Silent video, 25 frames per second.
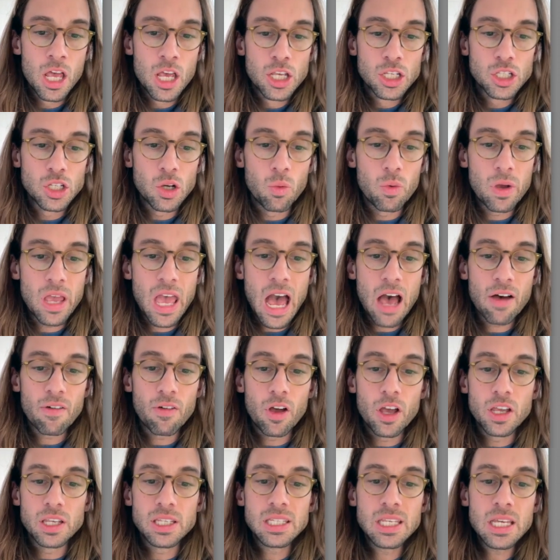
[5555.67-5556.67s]
So we
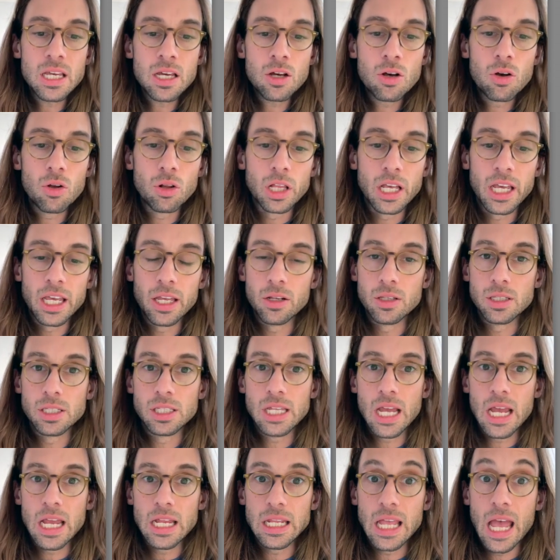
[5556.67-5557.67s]
have a single hidden
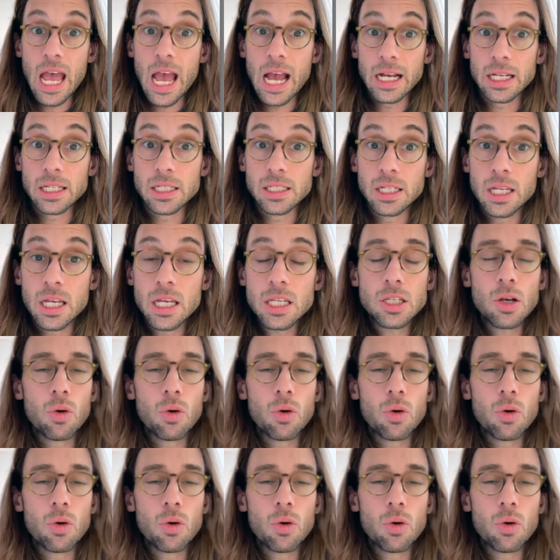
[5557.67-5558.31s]
state xt.